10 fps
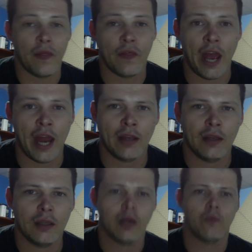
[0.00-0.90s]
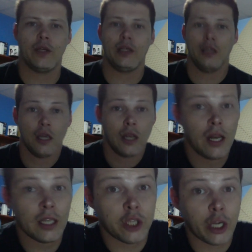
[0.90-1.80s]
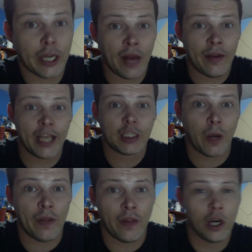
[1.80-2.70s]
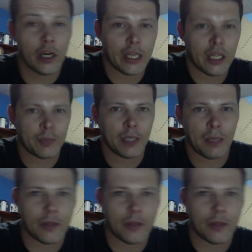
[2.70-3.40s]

then let's look at our next one though. Okay, let's bring up the